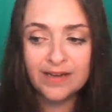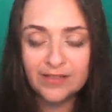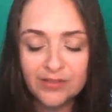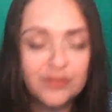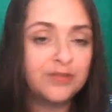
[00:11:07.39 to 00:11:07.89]

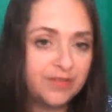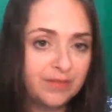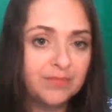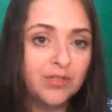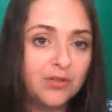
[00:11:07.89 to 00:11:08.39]
induce
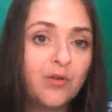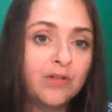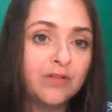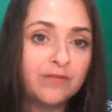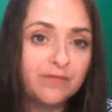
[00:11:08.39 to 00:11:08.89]
them to
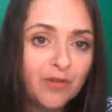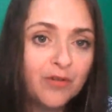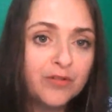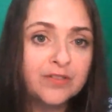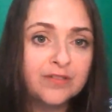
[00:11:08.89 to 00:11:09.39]
not
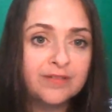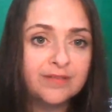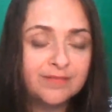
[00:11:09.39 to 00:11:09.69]
vote